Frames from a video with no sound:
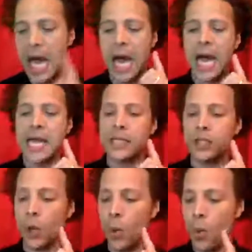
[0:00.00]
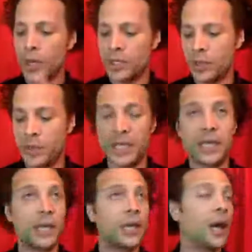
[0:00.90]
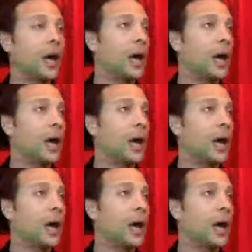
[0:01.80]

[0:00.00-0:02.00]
I don't want to be